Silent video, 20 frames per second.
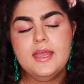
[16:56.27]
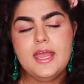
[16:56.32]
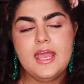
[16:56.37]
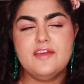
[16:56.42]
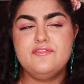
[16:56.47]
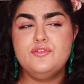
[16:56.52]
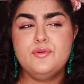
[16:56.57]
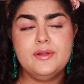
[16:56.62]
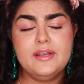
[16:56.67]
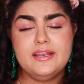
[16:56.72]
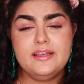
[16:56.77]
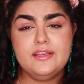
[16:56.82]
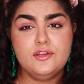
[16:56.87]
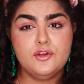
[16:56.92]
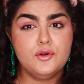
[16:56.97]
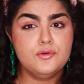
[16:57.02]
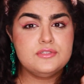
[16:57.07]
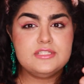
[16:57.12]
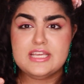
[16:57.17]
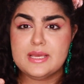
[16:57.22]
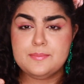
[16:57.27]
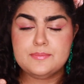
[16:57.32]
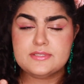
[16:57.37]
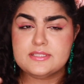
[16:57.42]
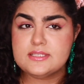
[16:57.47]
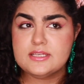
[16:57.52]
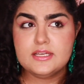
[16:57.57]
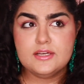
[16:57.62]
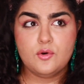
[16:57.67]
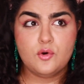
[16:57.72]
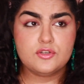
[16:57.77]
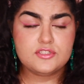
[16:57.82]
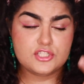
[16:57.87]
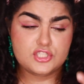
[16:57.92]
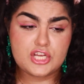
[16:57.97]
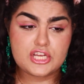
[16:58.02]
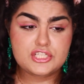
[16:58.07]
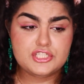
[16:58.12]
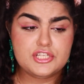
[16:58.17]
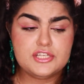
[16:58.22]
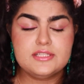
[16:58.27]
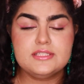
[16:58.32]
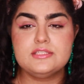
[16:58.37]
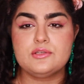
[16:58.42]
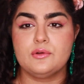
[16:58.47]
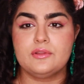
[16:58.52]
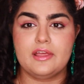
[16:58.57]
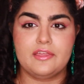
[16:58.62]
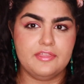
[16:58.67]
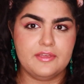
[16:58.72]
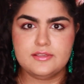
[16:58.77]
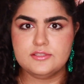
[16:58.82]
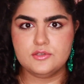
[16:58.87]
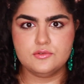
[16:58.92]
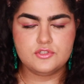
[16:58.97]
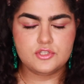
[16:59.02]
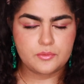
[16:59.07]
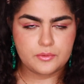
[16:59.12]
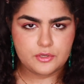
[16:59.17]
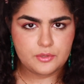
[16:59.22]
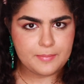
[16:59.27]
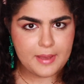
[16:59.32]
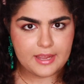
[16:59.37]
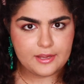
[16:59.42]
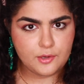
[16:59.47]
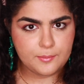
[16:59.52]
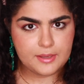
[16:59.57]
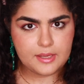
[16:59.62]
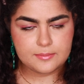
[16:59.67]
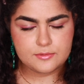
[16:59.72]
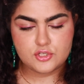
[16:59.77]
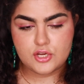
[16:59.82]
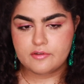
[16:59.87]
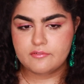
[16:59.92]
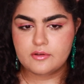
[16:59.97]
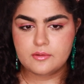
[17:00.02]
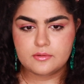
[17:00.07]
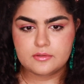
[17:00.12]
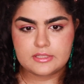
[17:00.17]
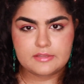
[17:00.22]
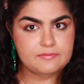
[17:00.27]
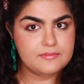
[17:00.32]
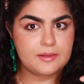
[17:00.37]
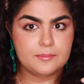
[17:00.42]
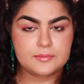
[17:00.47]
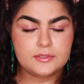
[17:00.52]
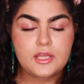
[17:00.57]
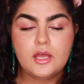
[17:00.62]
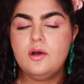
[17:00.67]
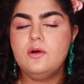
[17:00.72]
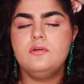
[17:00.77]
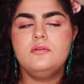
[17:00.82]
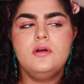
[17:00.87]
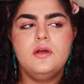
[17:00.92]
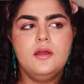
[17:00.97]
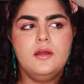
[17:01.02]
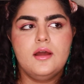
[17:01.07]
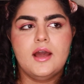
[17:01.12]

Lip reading: If you had any of your own tips or suggestions or like things you do when you pack your makeup to travel, leave them down below.